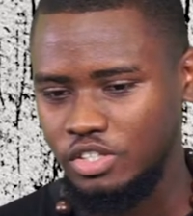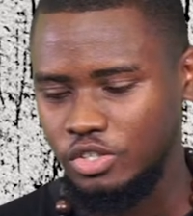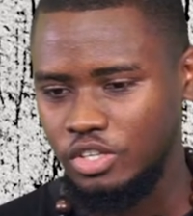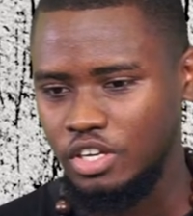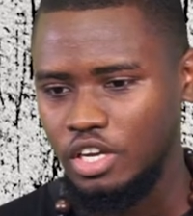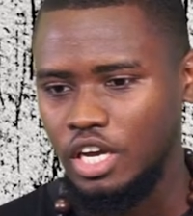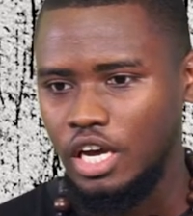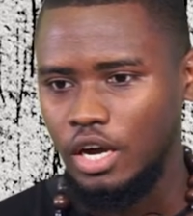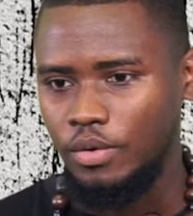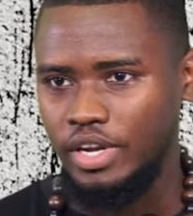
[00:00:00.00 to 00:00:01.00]
So,
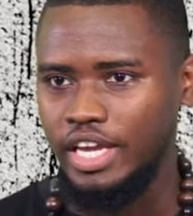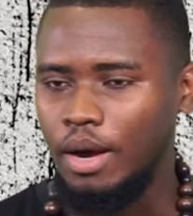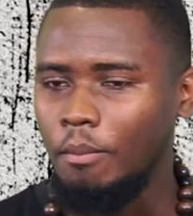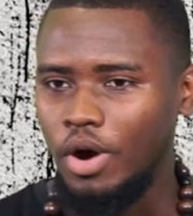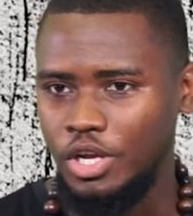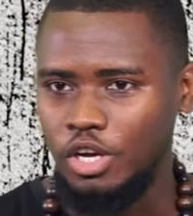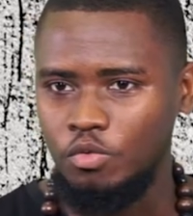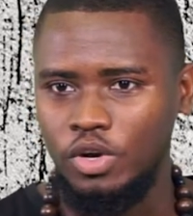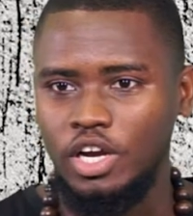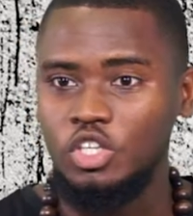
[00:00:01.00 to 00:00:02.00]
I want to get a body of
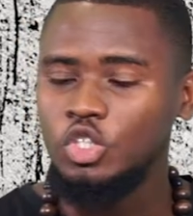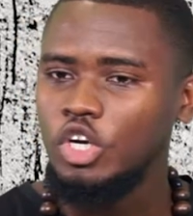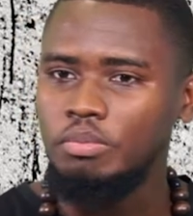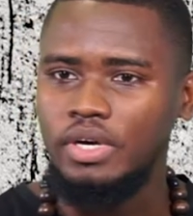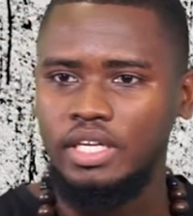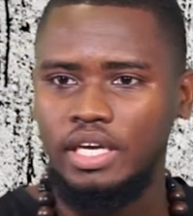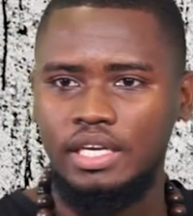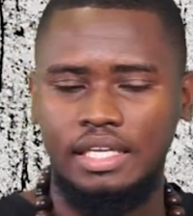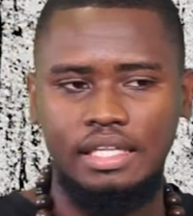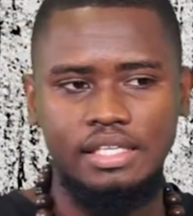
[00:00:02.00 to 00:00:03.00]
work, a strong body, and
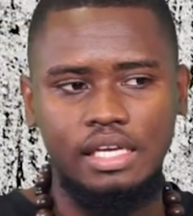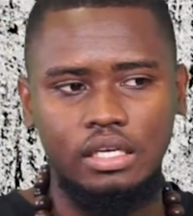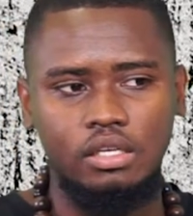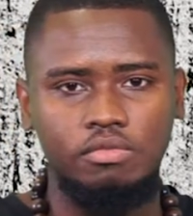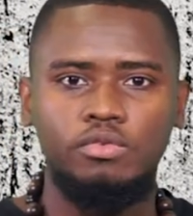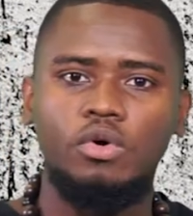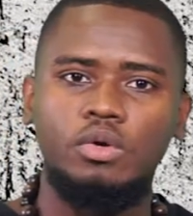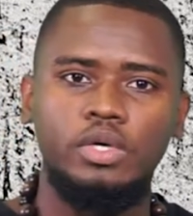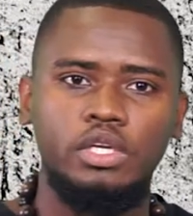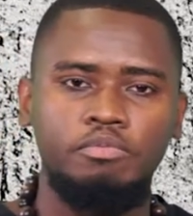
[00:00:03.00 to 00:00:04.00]
at least a good
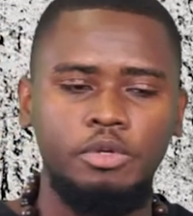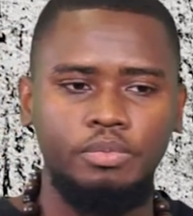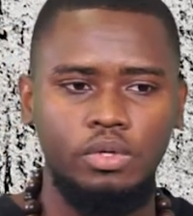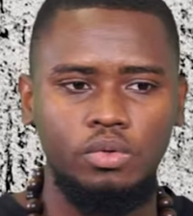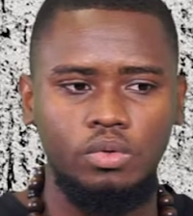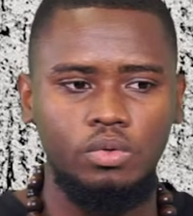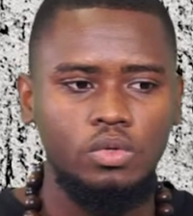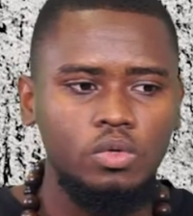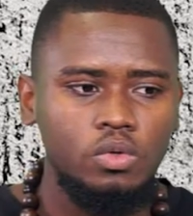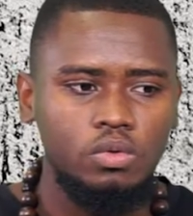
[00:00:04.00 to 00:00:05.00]
following of people who
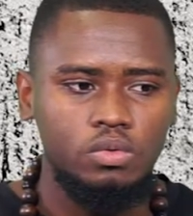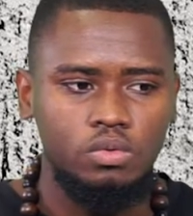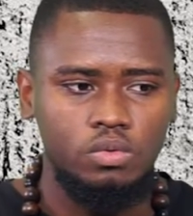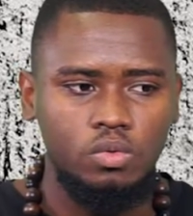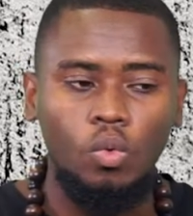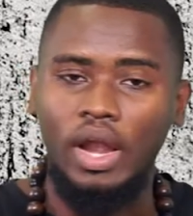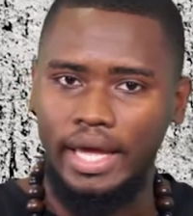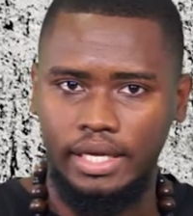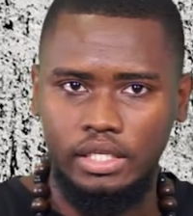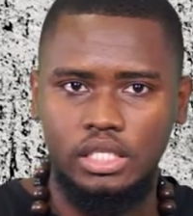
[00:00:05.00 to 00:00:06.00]

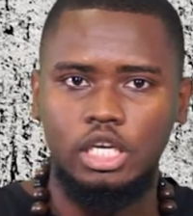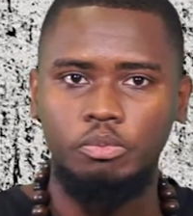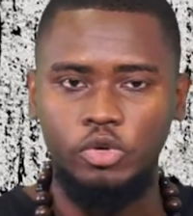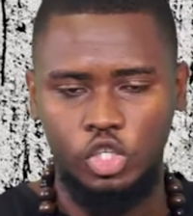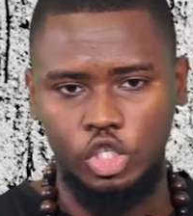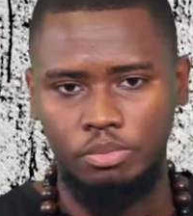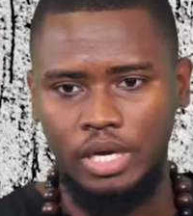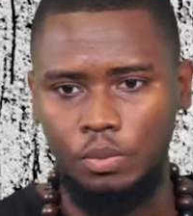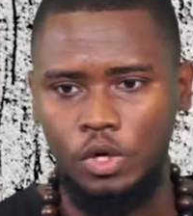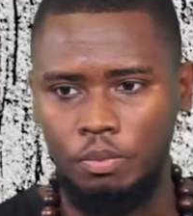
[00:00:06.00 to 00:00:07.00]
like it and appreciate
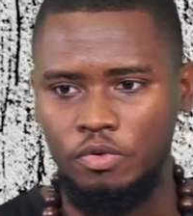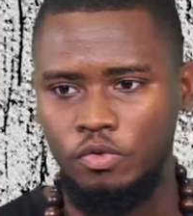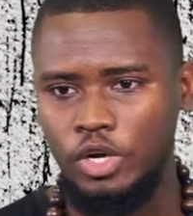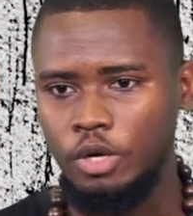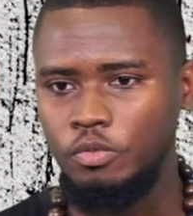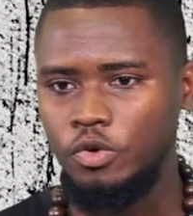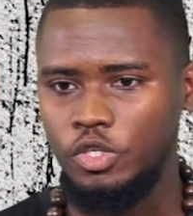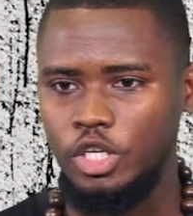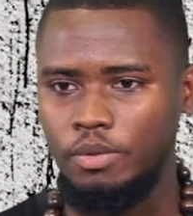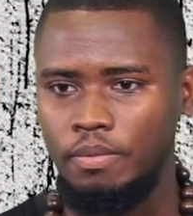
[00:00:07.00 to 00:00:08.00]
my work before I
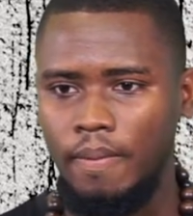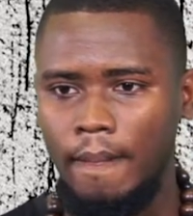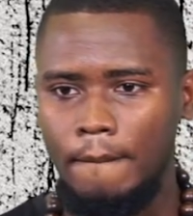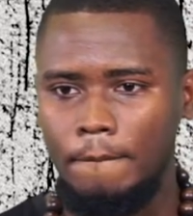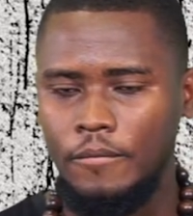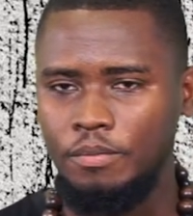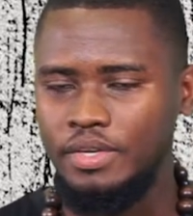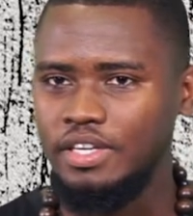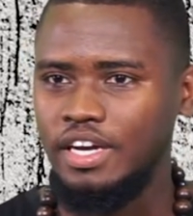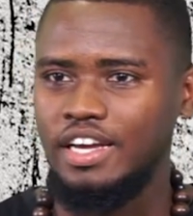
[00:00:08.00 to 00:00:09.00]
approach them. It'll
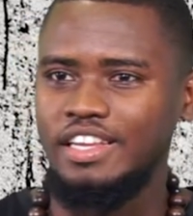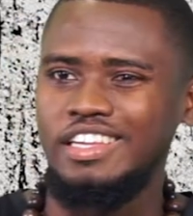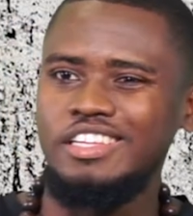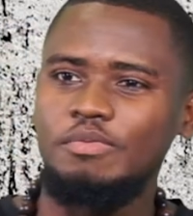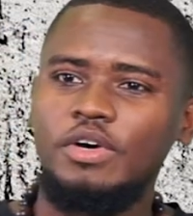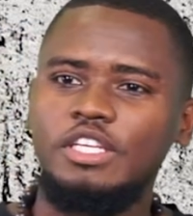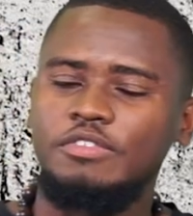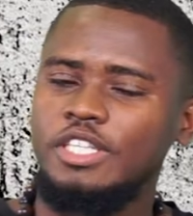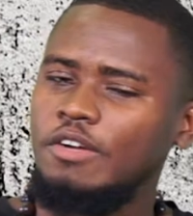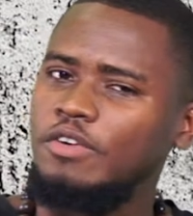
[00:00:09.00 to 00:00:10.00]
be a little more
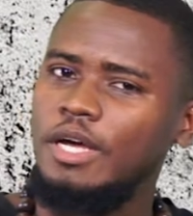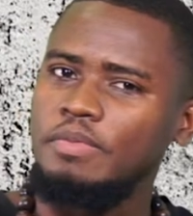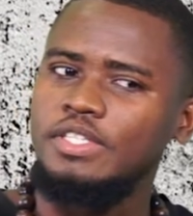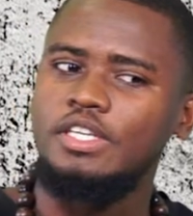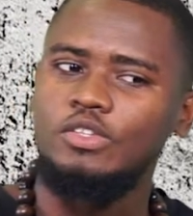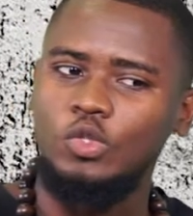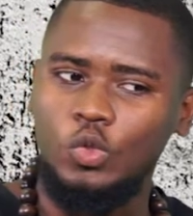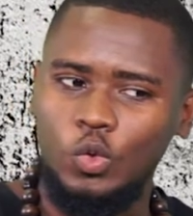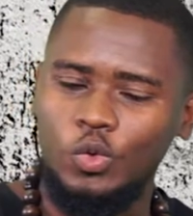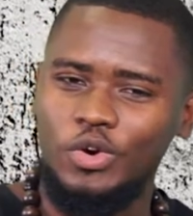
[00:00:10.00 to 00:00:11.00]
difficult for them to say
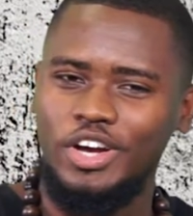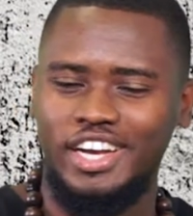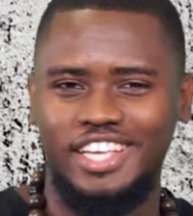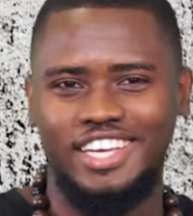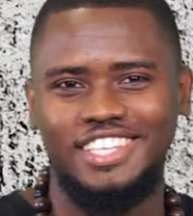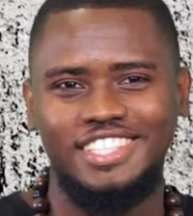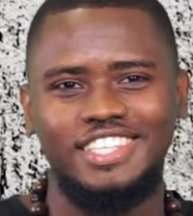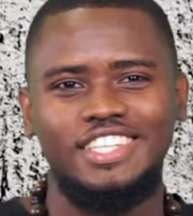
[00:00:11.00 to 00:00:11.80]
no, I guess.